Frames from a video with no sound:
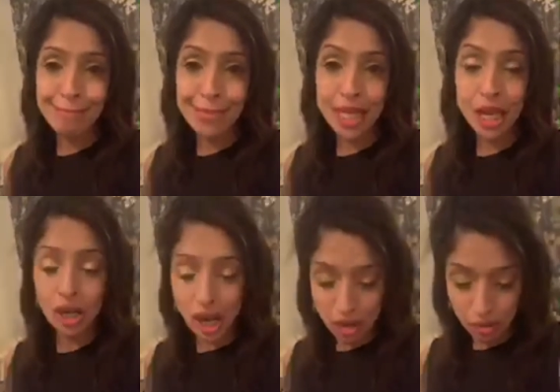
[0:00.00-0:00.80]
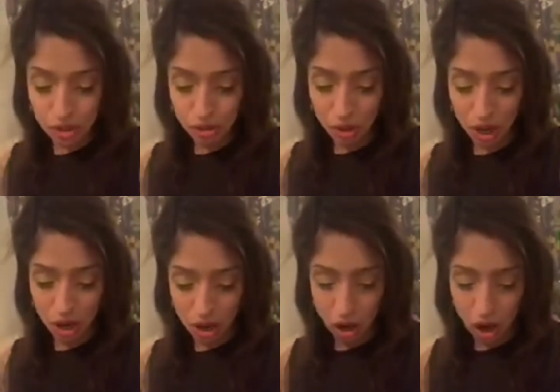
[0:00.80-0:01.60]
I would do a
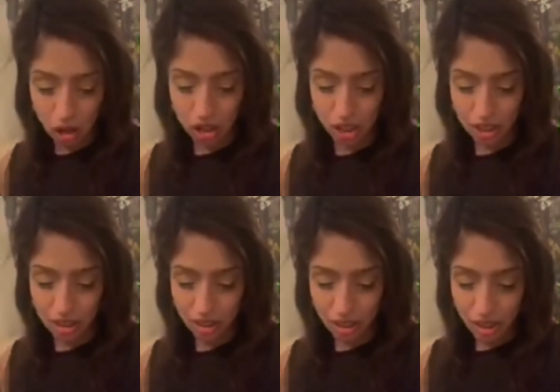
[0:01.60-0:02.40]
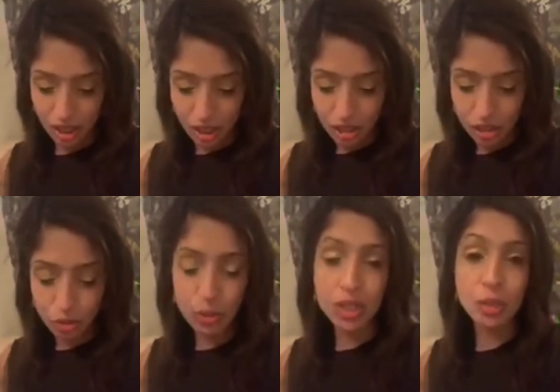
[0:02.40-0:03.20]
lot to
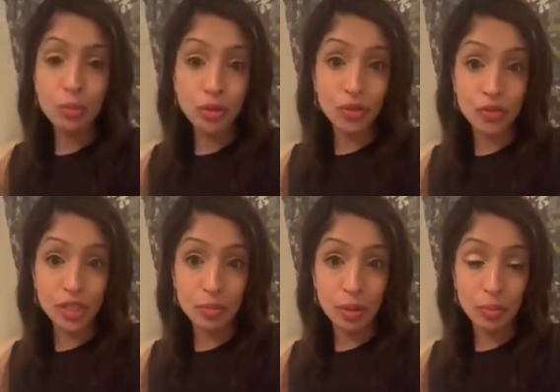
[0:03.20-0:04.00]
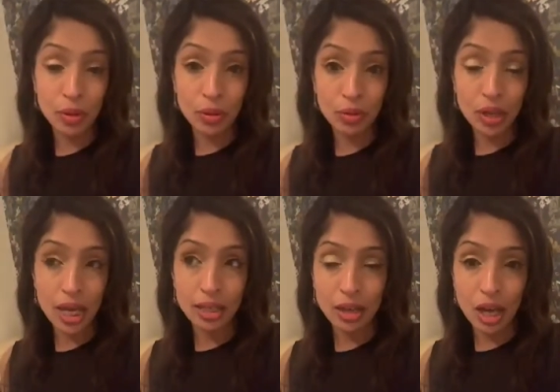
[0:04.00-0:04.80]
win the approval of these people.
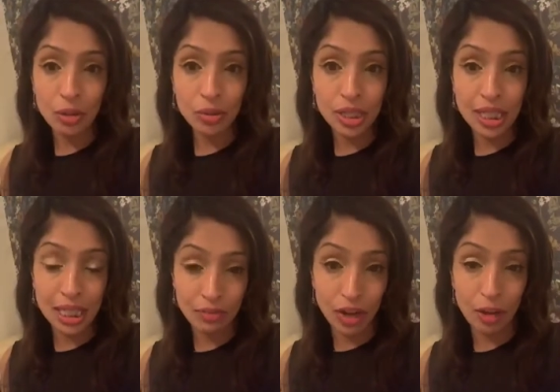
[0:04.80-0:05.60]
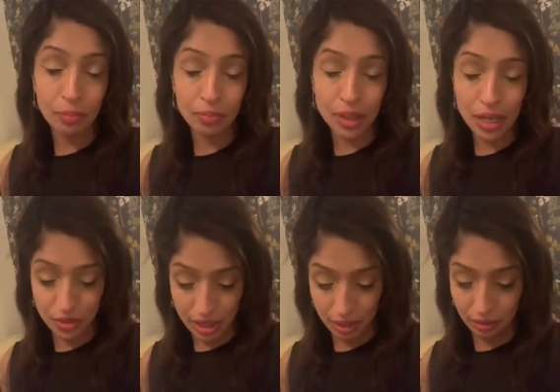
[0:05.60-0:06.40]
Like, I would give up
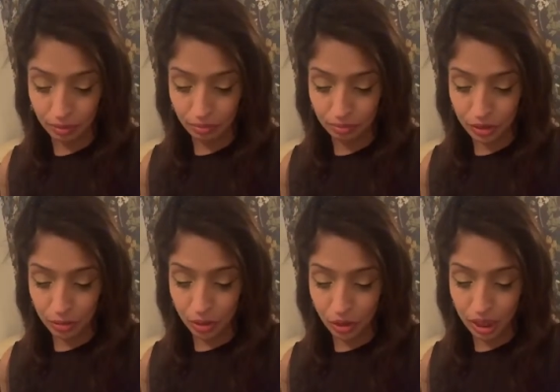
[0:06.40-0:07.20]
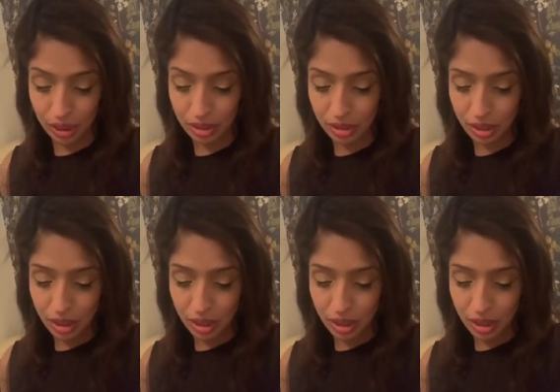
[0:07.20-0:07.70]
everything, to be honest.